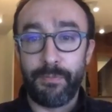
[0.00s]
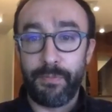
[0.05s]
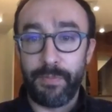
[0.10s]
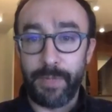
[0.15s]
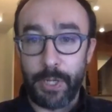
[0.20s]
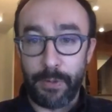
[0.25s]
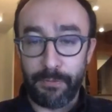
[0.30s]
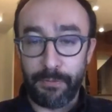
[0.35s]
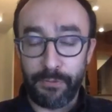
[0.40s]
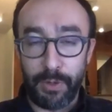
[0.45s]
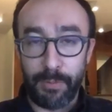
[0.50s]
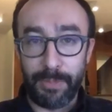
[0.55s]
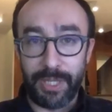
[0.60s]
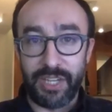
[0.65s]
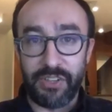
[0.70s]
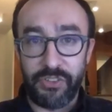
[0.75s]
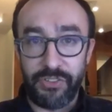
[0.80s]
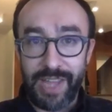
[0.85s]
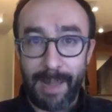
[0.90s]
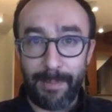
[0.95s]
you know firmly
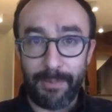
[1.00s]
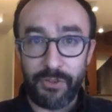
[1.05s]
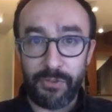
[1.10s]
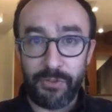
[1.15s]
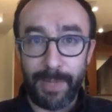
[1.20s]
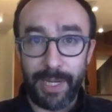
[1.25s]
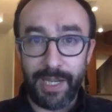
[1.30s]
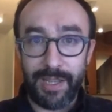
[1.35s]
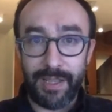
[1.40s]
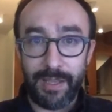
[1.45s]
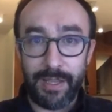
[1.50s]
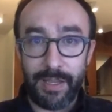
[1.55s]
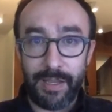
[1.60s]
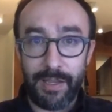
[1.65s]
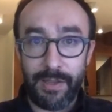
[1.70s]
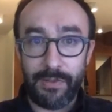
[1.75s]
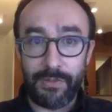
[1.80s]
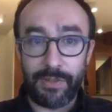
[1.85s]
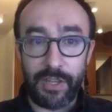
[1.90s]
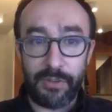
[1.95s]
established media
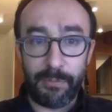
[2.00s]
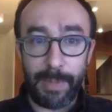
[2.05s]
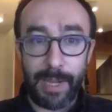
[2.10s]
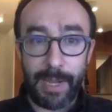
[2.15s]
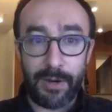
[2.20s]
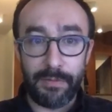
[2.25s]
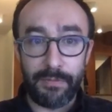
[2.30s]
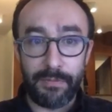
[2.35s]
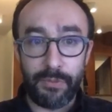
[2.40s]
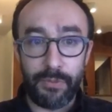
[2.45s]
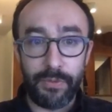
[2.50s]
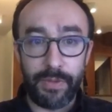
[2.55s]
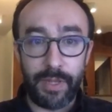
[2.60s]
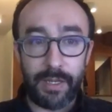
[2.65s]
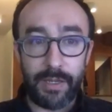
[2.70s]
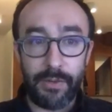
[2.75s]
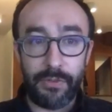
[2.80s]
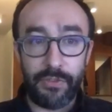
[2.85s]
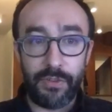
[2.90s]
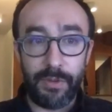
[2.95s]
is less powerful than
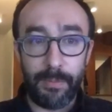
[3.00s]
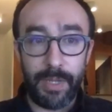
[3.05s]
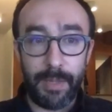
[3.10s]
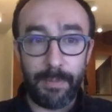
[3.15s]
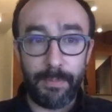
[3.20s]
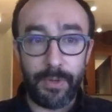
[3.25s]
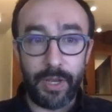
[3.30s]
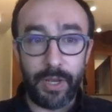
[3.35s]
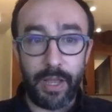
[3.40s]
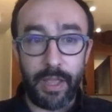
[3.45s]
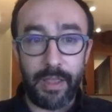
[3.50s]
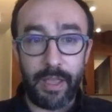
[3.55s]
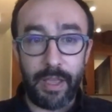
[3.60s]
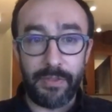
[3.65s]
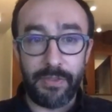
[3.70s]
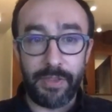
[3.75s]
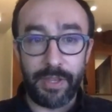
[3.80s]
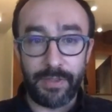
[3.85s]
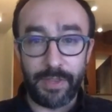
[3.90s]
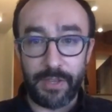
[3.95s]
it used to be, but I,
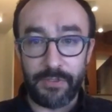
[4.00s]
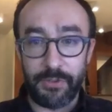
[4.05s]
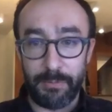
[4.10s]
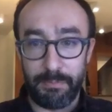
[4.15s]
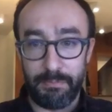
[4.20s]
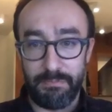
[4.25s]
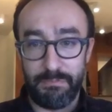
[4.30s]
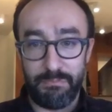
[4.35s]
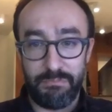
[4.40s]
I think that's a,